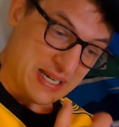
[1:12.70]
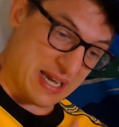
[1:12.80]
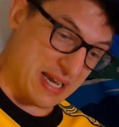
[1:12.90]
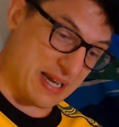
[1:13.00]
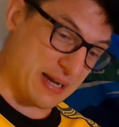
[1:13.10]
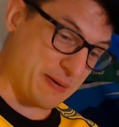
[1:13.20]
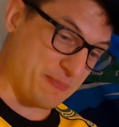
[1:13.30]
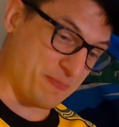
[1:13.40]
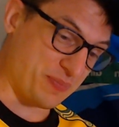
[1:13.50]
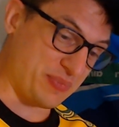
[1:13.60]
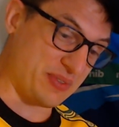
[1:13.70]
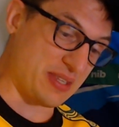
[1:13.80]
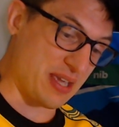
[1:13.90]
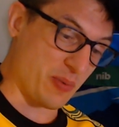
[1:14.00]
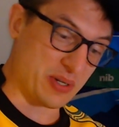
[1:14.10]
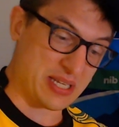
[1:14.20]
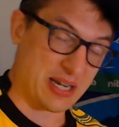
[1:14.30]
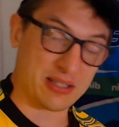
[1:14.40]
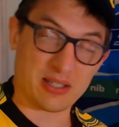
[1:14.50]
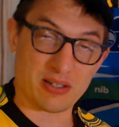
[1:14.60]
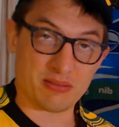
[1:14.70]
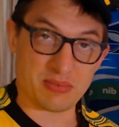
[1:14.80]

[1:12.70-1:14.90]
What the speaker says: They were down the